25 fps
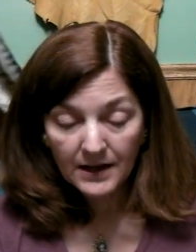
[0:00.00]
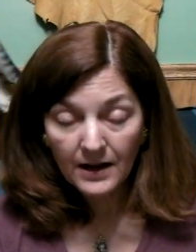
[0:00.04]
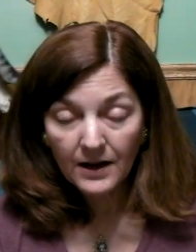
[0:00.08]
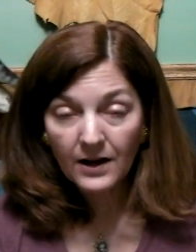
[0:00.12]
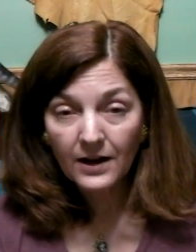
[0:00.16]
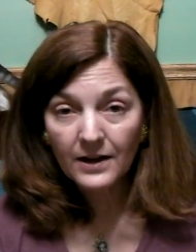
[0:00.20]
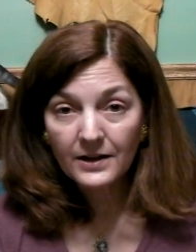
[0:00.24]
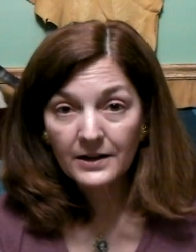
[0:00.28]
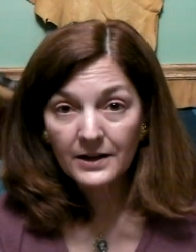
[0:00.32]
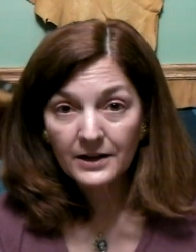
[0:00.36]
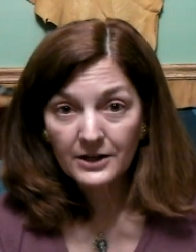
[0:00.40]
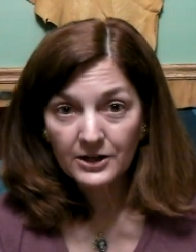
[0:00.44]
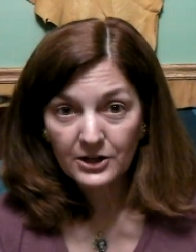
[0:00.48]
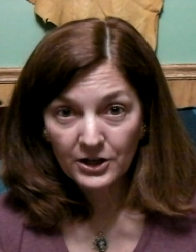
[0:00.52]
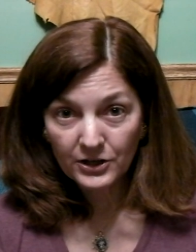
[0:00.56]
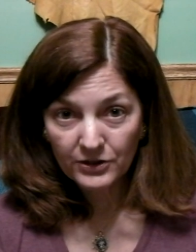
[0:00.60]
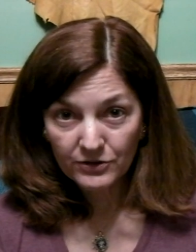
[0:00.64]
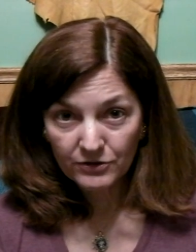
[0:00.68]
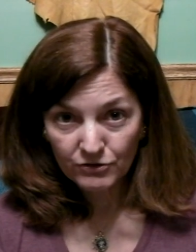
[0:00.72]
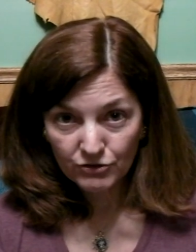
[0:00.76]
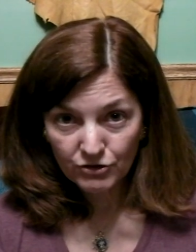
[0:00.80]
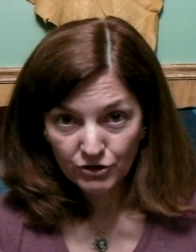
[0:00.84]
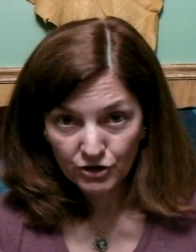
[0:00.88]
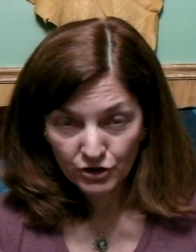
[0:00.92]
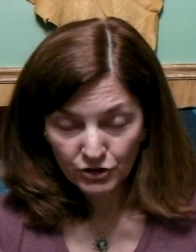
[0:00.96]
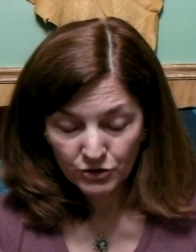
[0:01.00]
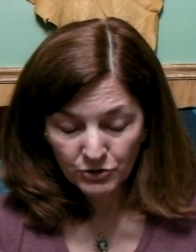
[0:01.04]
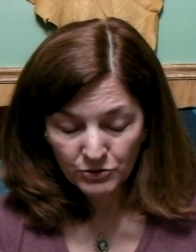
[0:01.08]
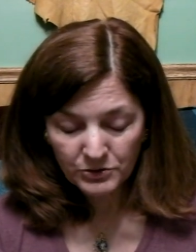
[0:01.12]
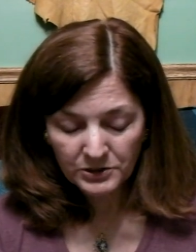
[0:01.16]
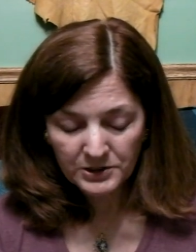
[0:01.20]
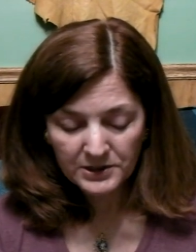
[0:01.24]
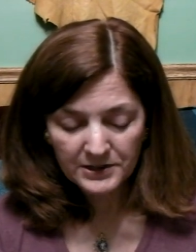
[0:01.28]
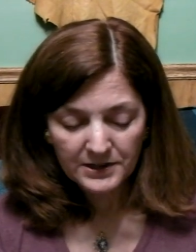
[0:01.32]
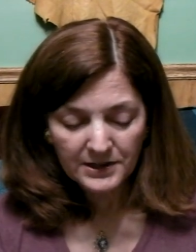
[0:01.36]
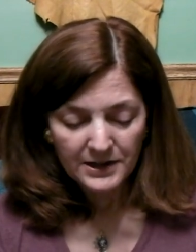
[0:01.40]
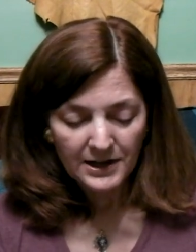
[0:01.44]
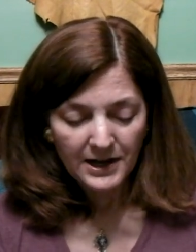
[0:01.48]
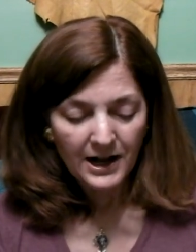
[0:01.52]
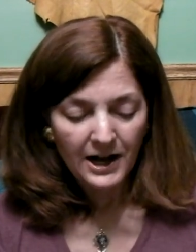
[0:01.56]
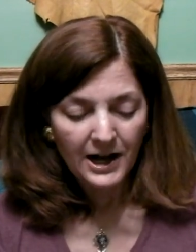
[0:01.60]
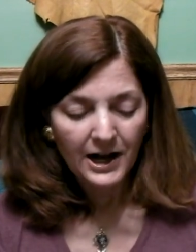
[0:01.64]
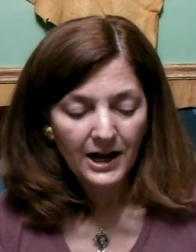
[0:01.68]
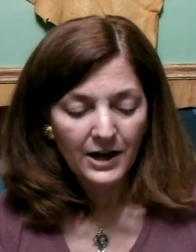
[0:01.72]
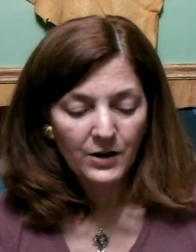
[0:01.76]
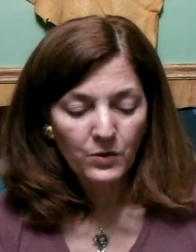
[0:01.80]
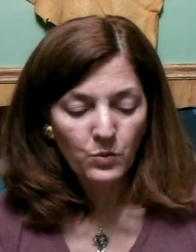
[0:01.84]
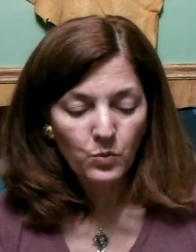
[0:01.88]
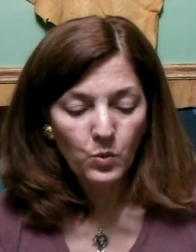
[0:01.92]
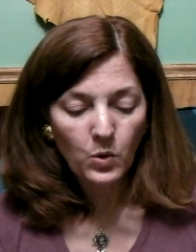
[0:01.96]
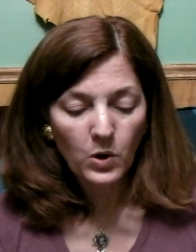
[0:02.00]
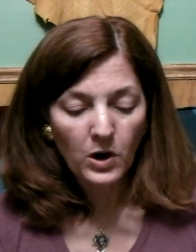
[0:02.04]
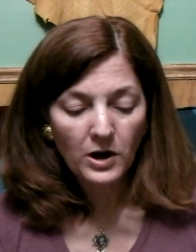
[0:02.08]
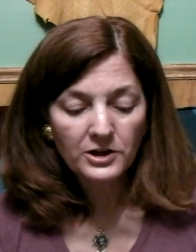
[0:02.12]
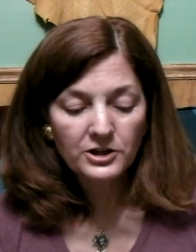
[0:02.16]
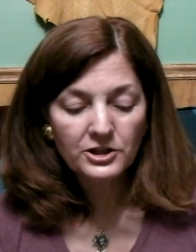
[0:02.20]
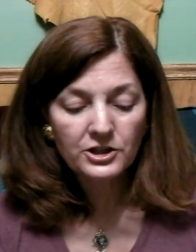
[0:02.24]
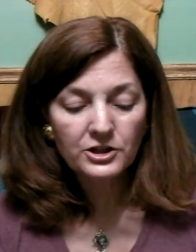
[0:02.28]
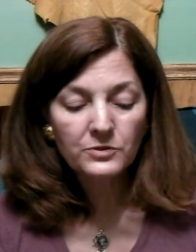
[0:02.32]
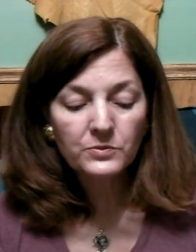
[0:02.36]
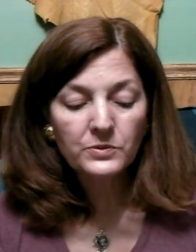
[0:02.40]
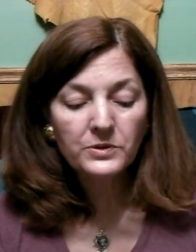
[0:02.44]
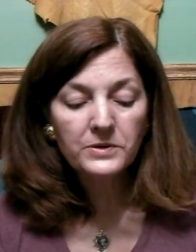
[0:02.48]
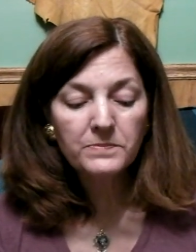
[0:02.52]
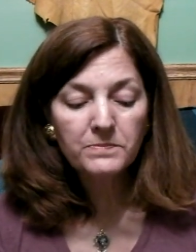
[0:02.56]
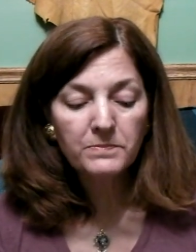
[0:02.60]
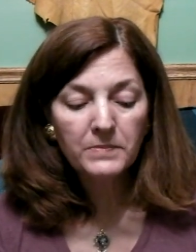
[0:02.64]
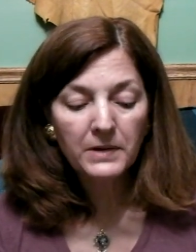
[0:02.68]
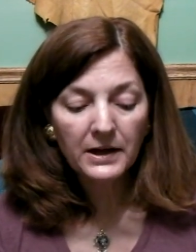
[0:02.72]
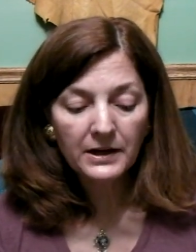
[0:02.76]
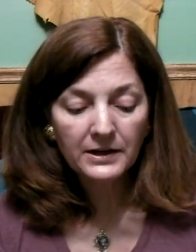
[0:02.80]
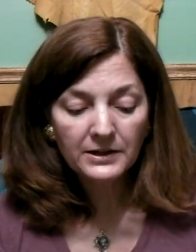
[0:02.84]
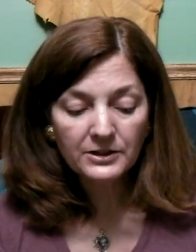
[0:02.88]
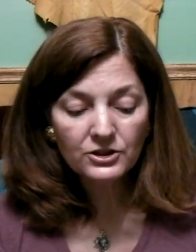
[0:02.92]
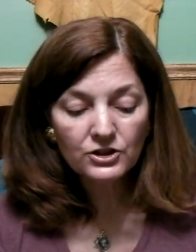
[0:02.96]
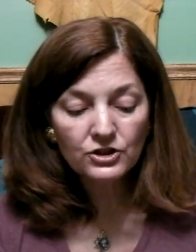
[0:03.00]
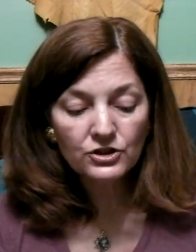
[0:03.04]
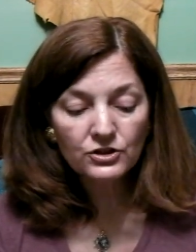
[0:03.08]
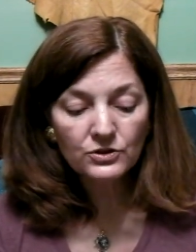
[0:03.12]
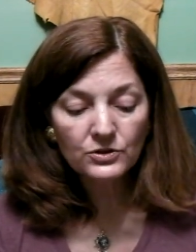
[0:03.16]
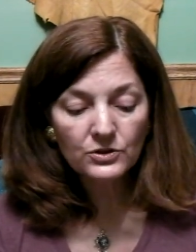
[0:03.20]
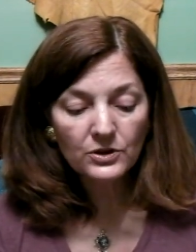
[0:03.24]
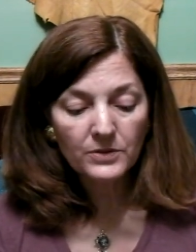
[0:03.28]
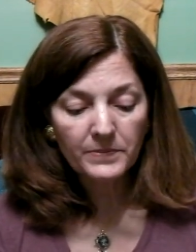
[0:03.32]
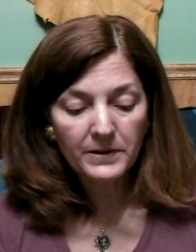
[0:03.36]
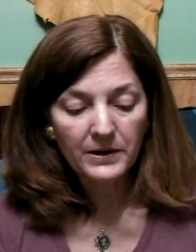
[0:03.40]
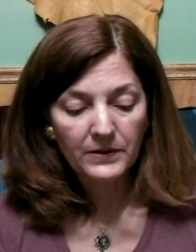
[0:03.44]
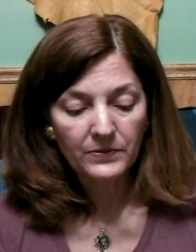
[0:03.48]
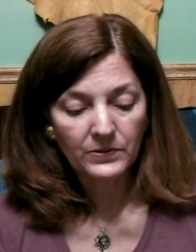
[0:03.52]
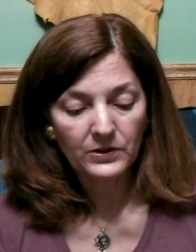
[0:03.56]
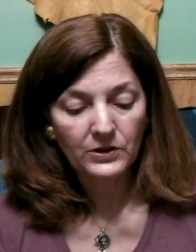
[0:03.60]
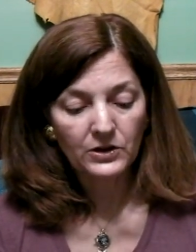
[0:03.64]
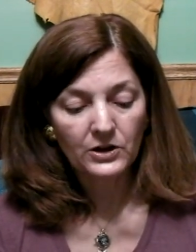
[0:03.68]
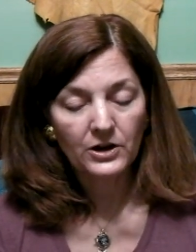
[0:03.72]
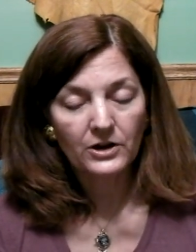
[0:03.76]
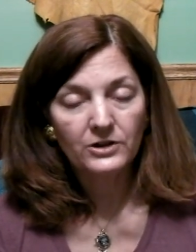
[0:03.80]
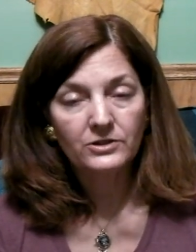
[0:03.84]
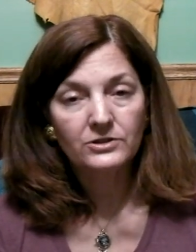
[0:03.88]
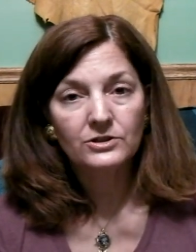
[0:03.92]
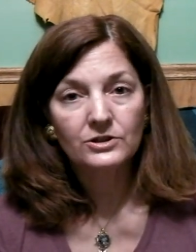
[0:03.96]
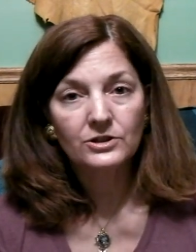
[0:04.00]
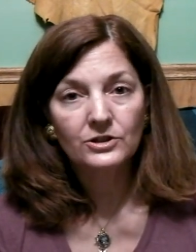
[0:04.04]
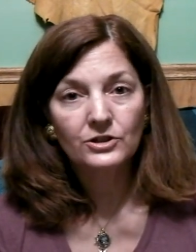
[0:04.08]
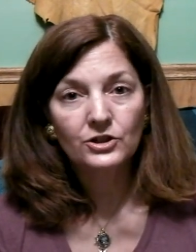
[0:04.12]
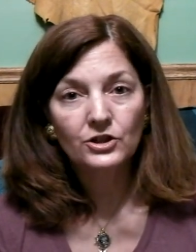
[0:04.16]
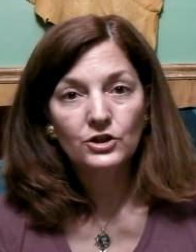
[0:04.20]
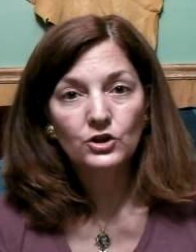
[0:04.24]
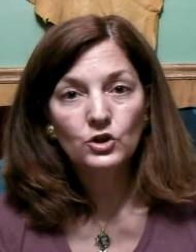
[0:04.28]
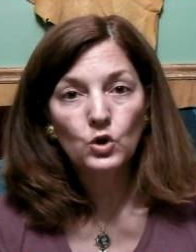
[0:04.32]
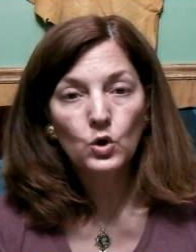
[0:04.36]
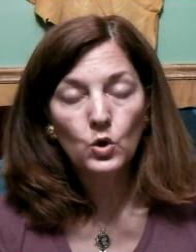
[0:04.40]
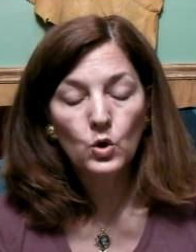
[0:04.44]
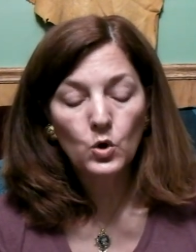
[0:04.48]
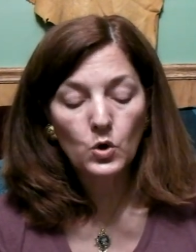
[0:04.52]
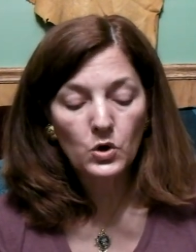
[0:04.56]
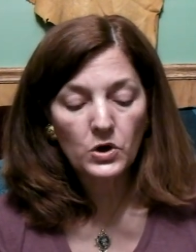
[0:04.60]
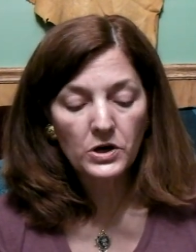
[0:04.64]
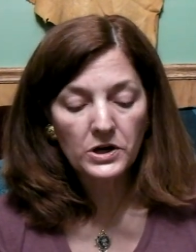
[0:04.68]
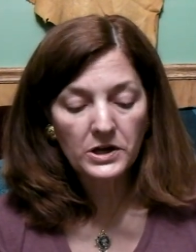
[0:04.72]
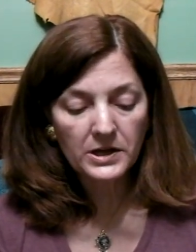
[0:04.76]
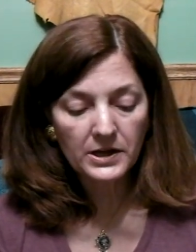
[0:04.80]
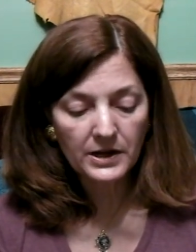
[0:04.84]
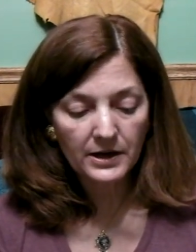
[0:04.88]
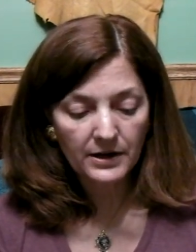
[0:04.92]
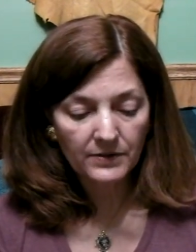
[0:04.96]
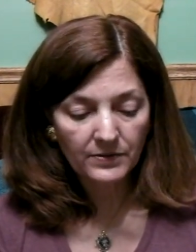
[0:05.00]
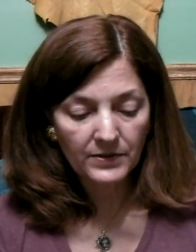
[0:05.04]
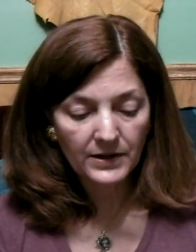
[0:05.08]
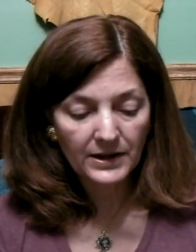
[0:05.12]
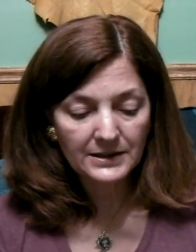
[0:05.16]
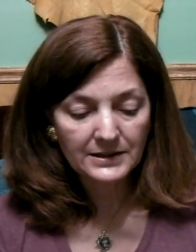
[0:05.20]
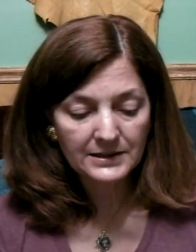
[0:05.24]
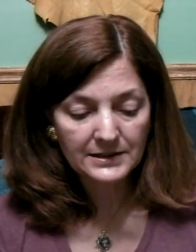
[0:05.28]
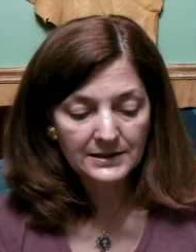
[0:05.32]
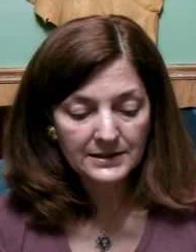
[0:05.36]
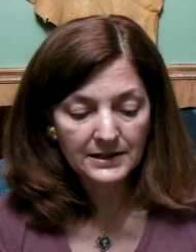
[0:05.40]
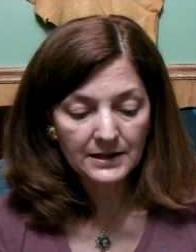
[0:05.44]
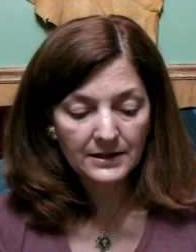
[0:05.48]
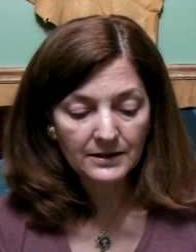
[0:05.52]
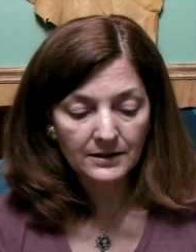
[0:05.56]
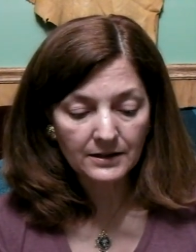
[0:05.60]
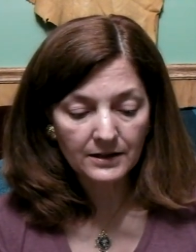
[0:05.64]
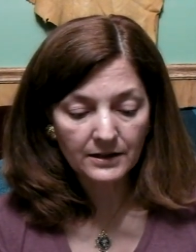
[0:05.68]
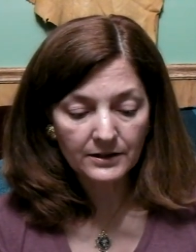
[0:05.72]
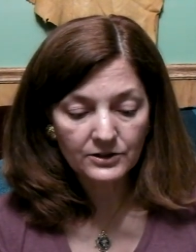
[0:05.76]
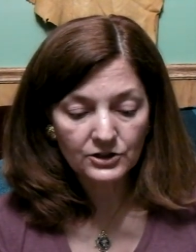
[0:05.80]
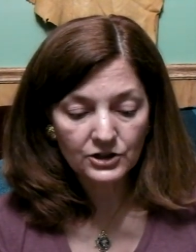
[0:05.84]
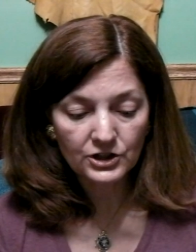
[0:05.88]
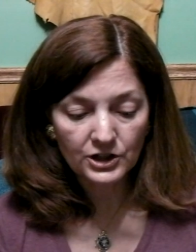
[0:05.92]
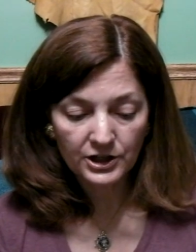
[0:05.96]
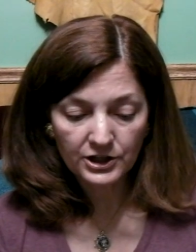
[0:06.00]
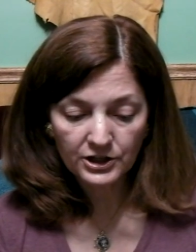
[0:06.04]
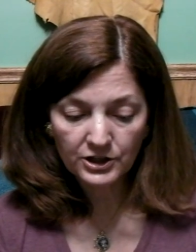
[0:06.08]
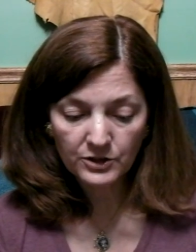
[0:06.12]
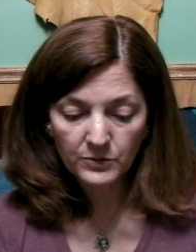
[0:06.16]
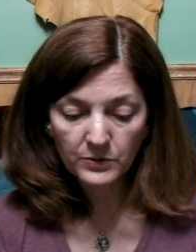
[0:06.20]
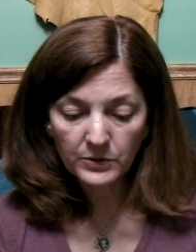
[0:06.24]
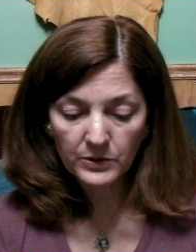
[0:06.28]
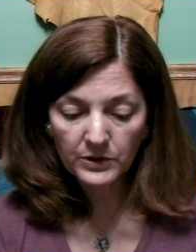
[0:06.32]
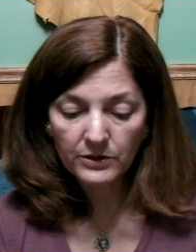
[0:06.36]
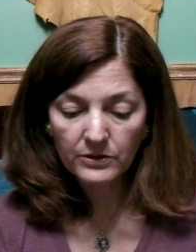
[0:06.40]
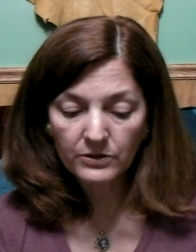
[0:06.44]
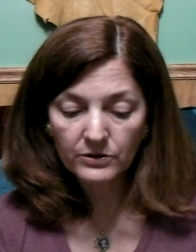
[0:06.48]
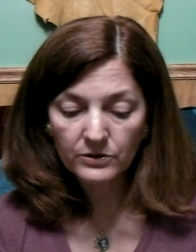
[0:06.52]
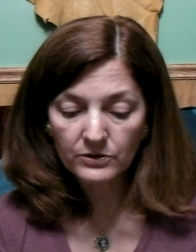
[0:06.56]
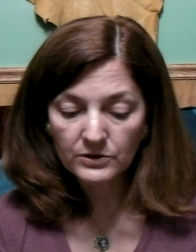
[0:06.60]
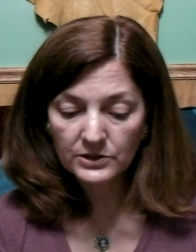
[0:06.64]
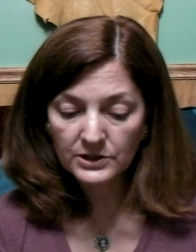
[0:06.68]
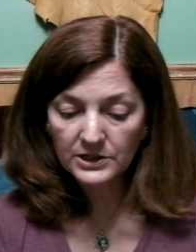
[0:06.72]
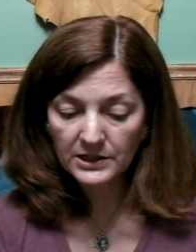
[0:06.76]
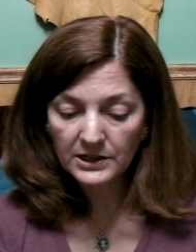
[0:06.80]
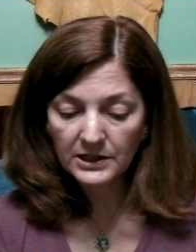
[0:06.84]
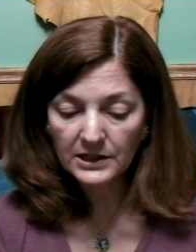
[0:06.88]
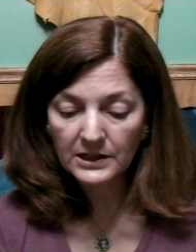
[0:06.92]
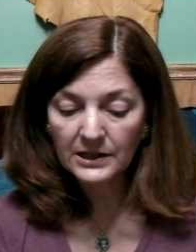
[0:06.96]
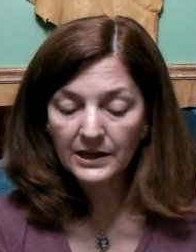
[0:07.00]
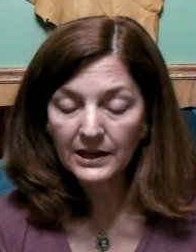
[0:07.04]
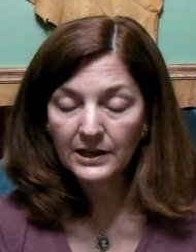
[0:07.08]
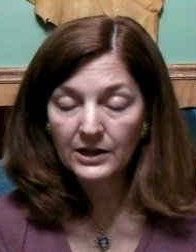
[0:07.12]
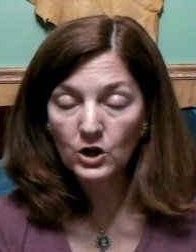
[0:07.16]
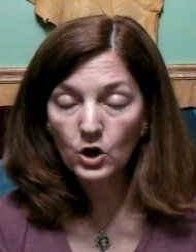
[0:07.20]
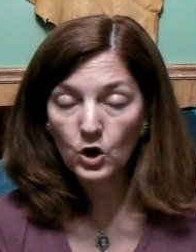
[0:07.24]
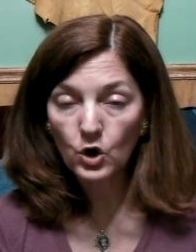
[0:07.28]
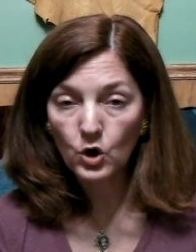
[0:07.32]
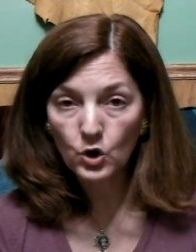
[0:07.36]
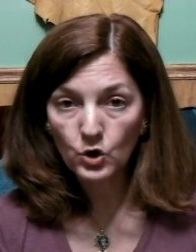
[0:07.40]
On another note, I want to remind you about the Costa Concordia that sunk on January 13 and